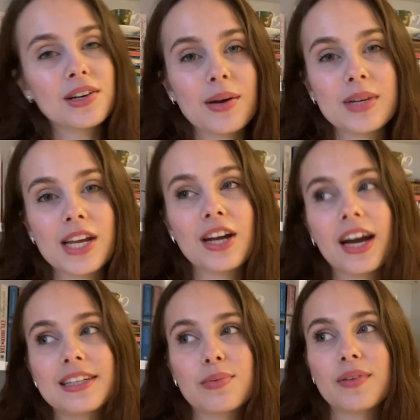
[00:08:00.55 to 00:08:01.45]
update you
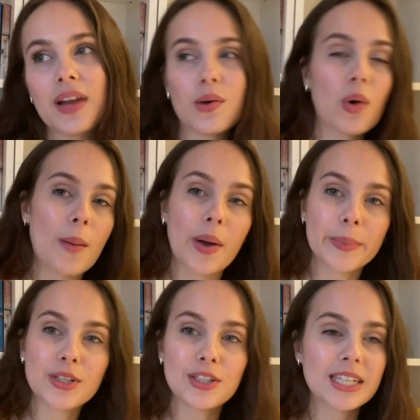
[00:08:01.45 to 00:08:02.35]
guys with like what I'm
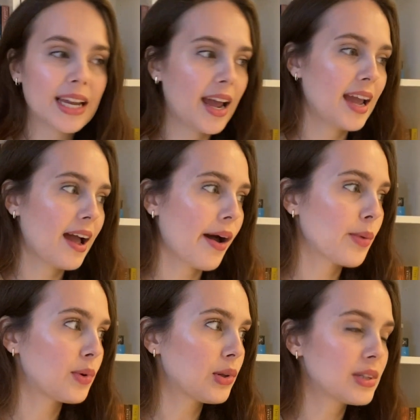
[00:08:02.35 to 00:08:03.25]
up to today. I
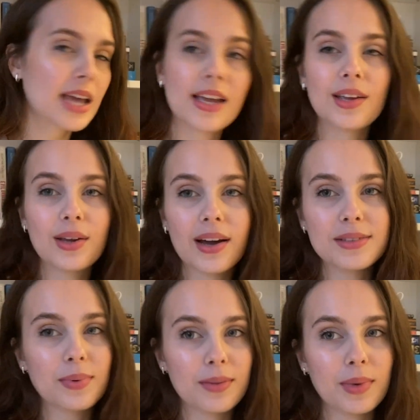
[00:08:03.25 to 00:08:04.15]
will take you
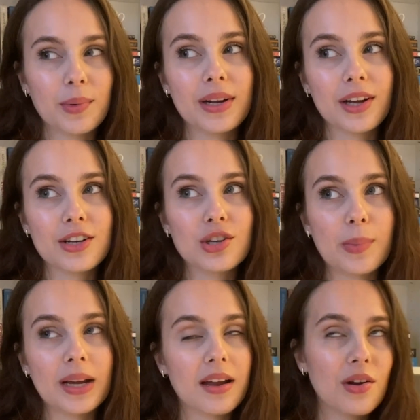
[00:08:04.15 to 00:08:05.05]
guys with me while I go
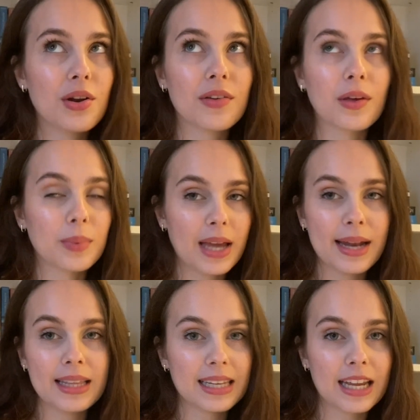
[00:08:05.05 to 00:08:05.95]
shopping. I don't know if there'll be
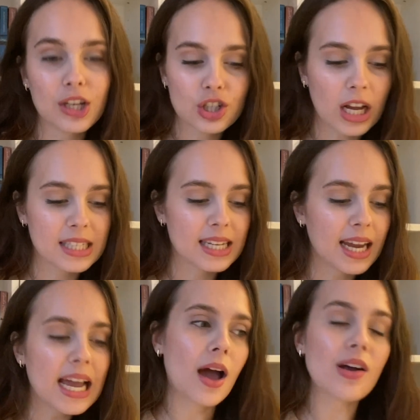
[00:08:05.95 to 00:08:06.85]
anything
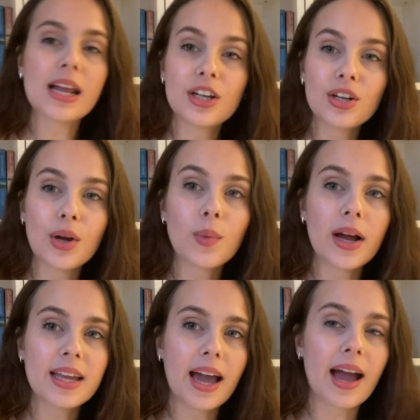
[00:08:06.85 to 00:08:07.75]
interesting. I'll let you know what
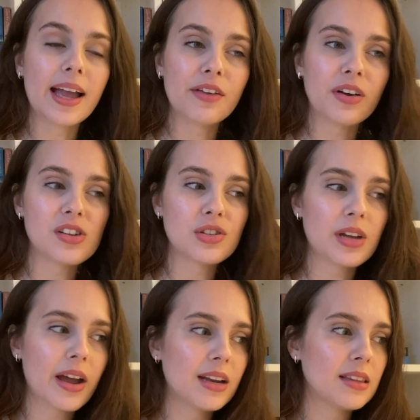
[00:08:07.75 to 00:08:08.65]
I get if I do
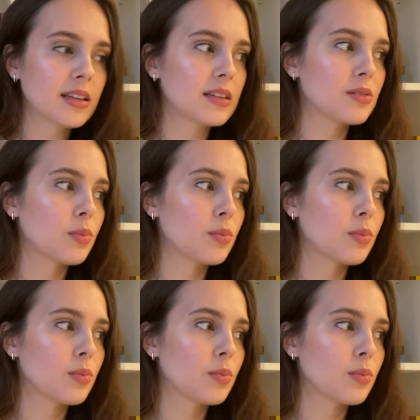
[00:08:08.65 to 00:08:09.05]
get anything as